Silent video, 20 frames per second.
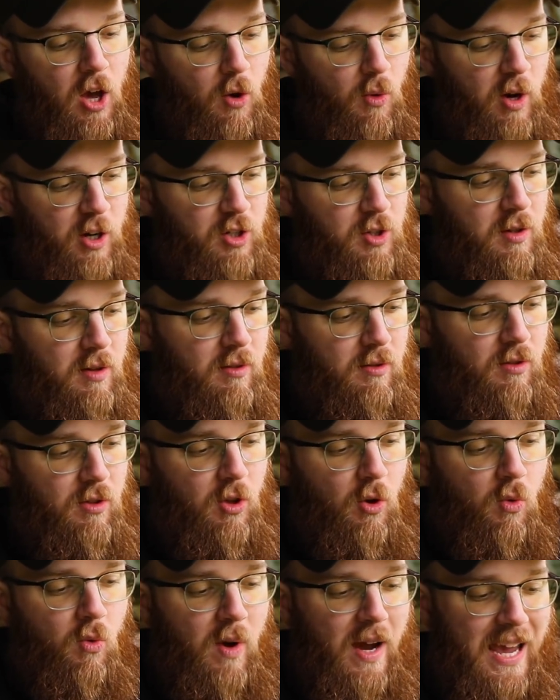which
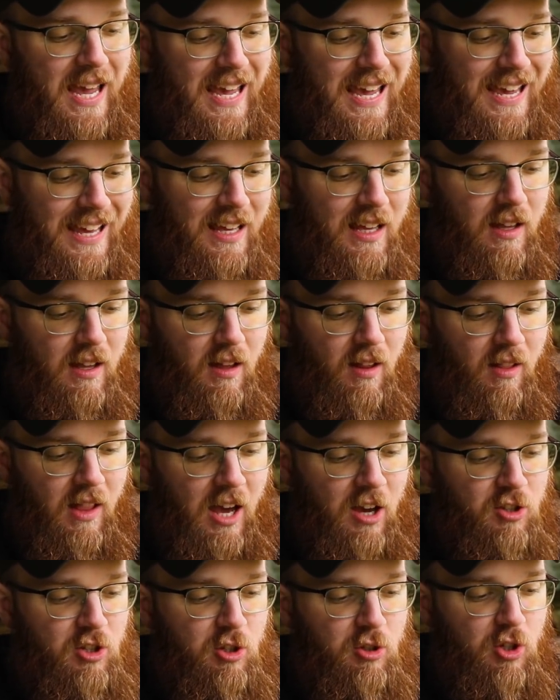the way it
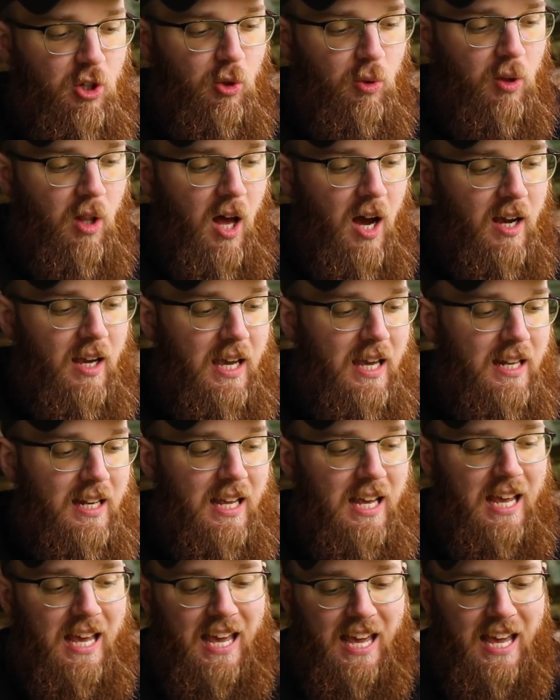allows you to lock it,